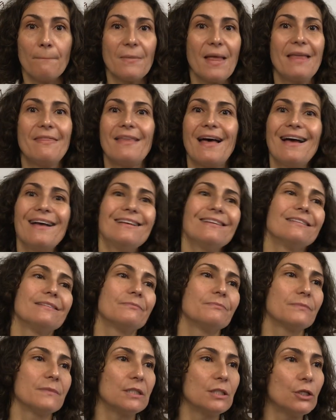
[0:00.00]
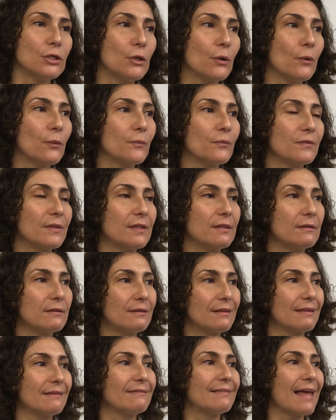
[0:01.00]
And that, you know,
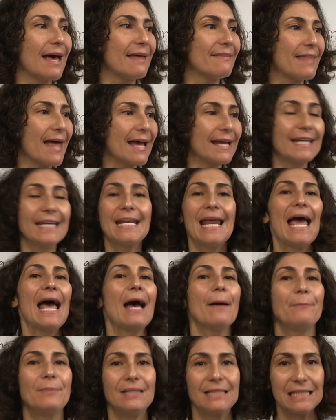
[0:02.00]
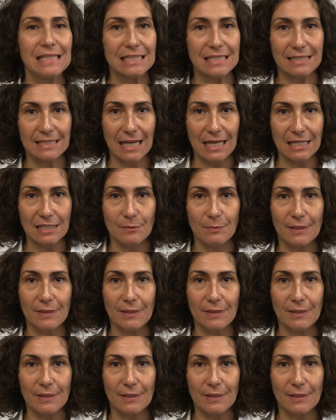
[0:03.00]
that can happen these days,